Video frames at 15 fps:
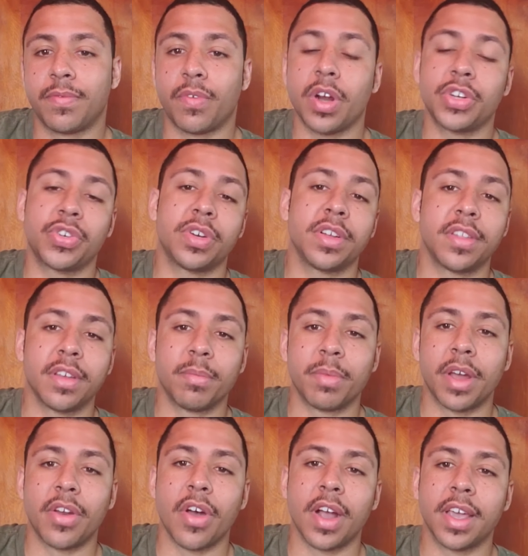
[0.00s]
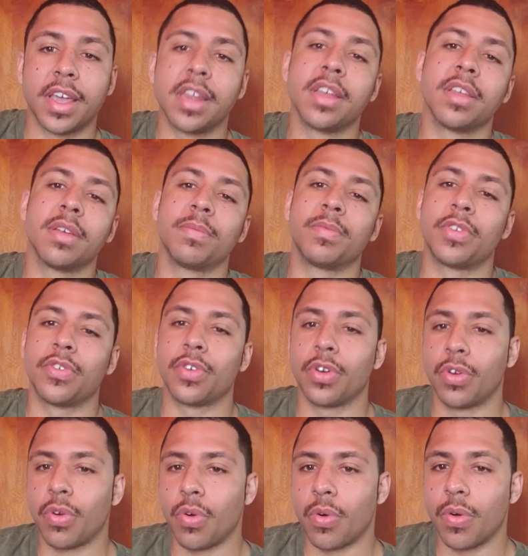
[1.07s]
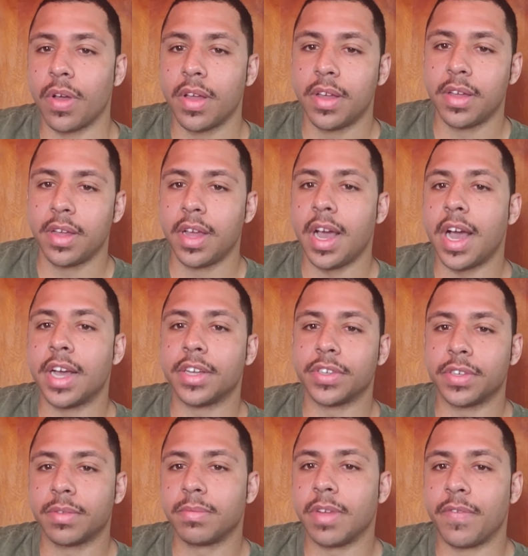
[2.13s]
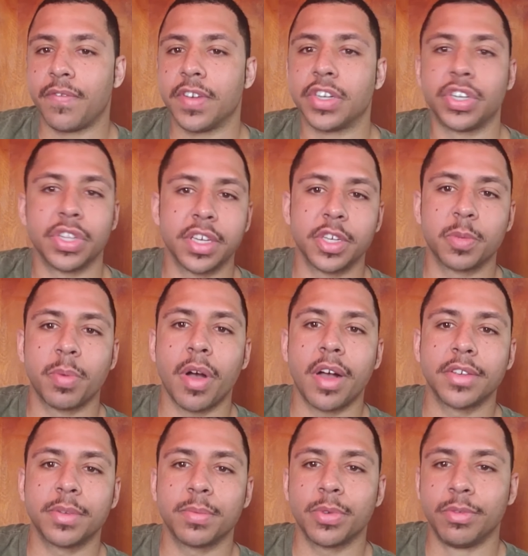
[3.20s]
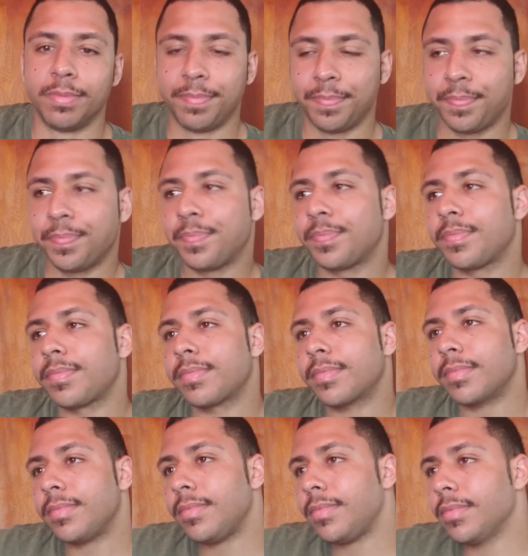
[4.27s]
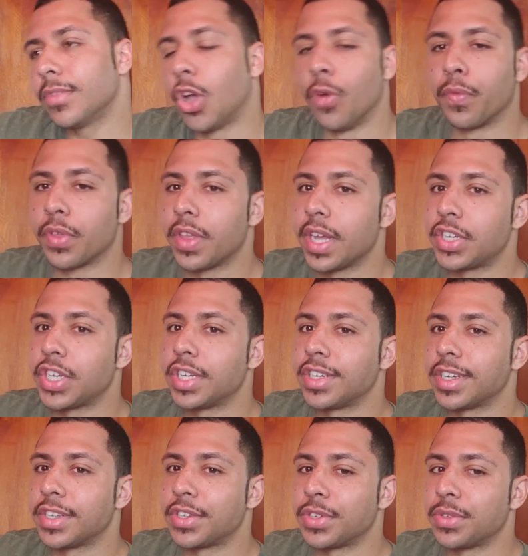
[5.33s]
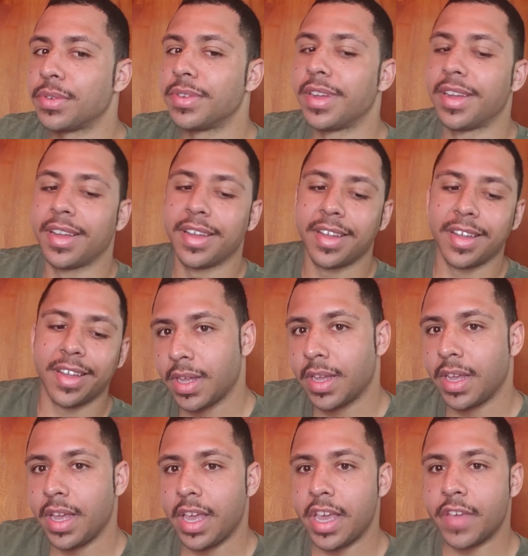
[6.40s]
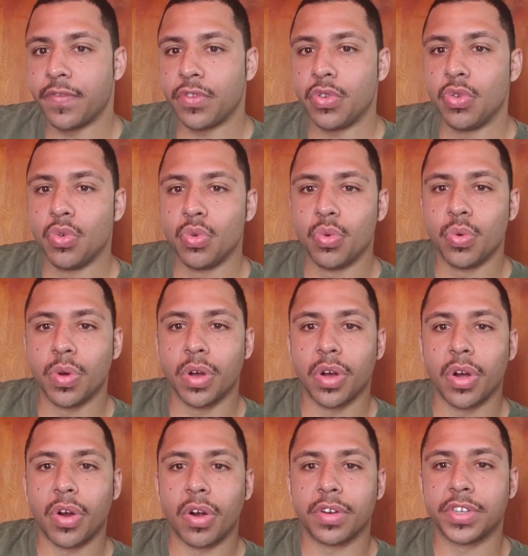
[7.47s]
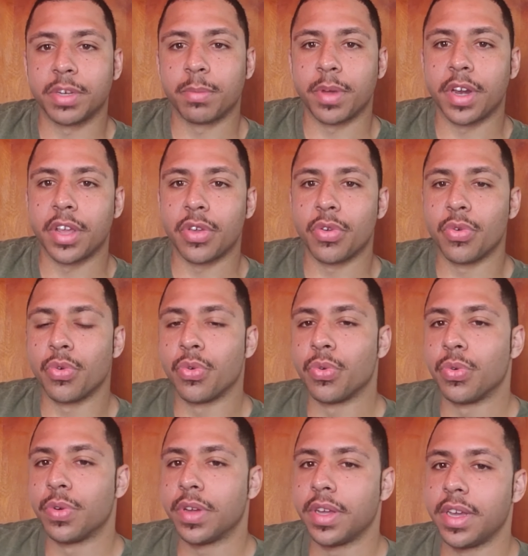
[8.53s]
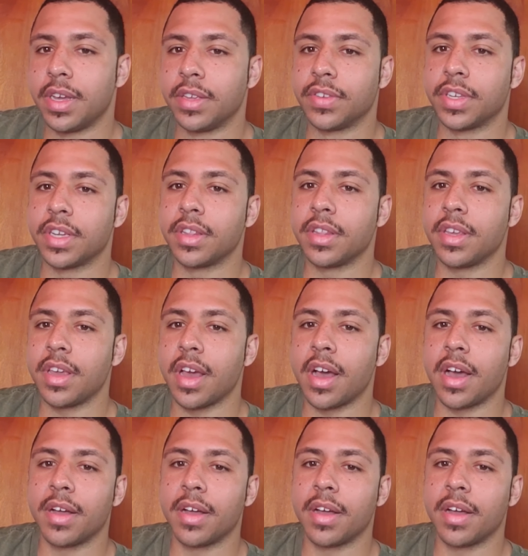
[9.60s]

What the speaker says: frustrate them by not getting them to their goal as efficiently as possible. Hopefully they change that soon. If you are somebody who is in the